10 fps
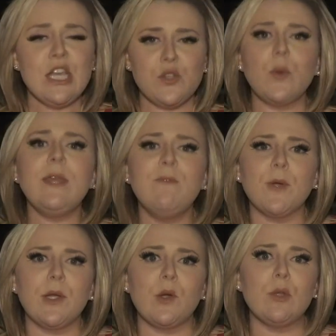
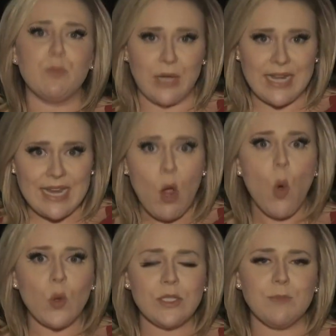twenty-four-year-old Brandi
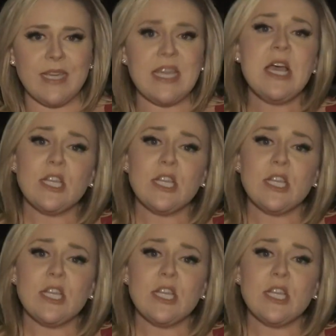Hornsby,